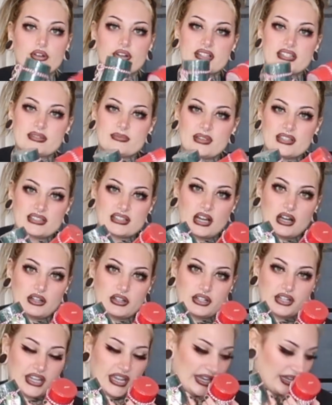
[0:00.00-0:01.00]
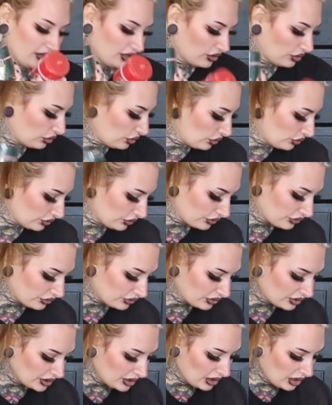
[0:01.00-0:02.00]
Christmas color candles.